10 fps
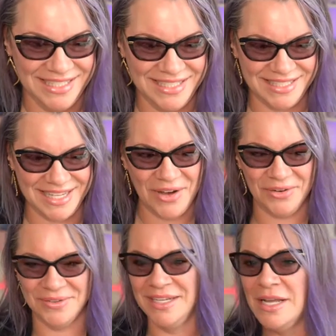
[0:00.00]
so
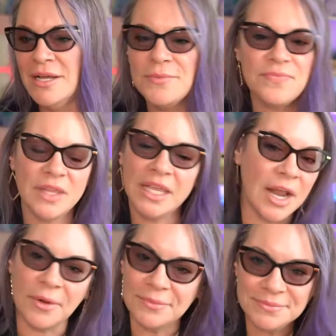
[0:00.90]
you
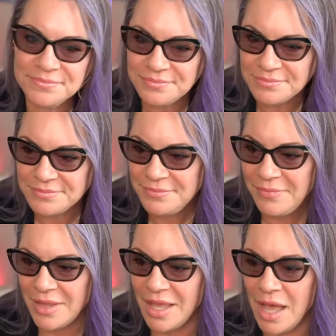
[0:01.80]
know,
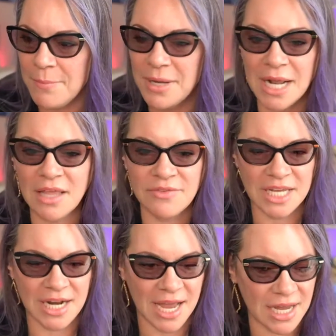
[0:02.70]
uh, but I loved
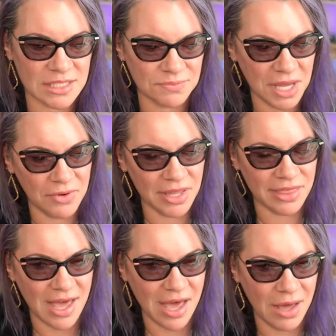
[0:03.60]
it. I got to play with
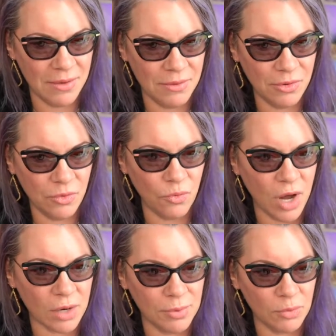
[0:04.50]
uh,
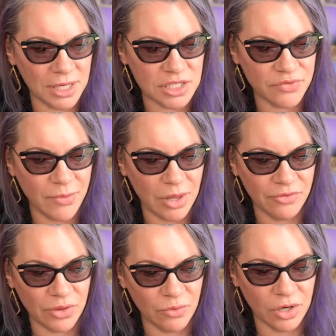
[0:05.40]
water polo players from all over
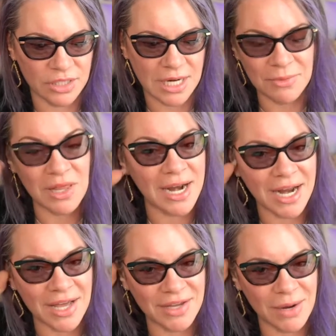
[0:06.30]
the world, and I'm glad I
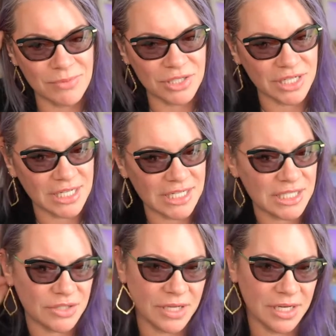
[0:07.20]
got the opportunity to
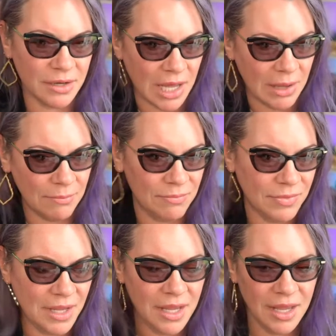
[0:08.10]
do it. Um,
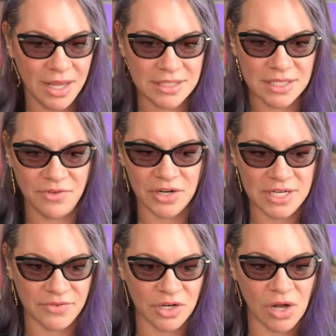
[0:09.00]
it's a very
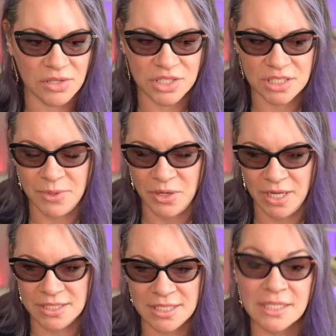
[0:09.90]
different college
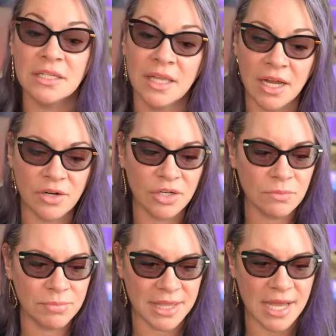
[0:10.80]
experience until I got
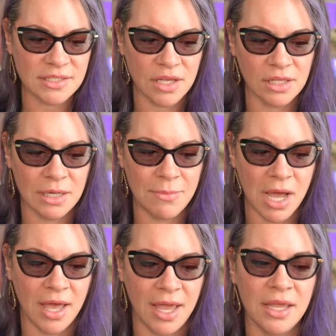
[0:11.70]
hurt, but that's all in
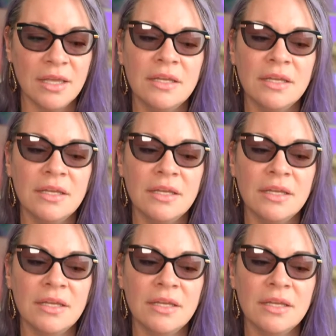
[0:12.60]
my